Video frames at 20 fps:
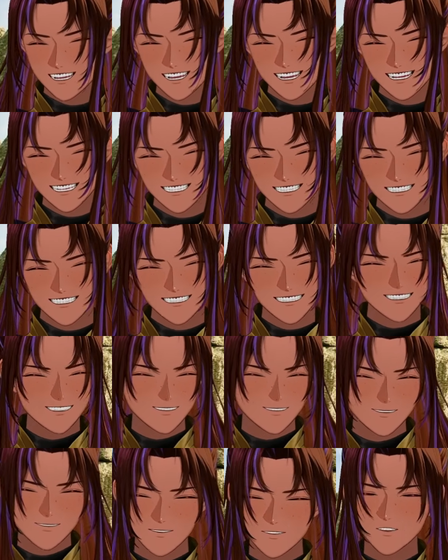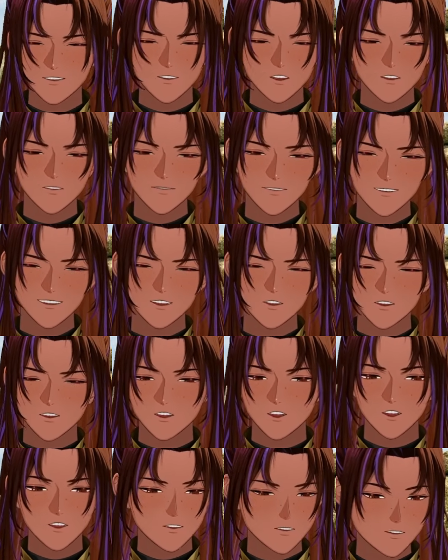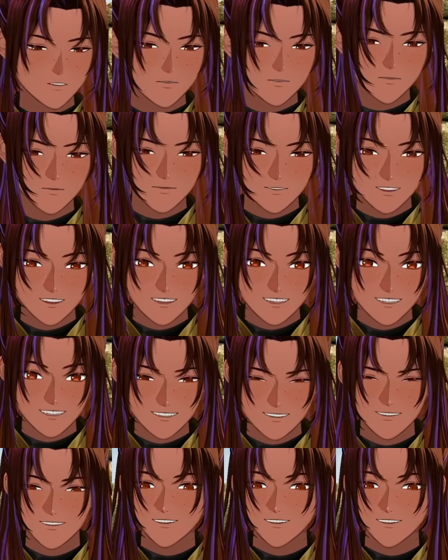And you don't get shield, so we bring this.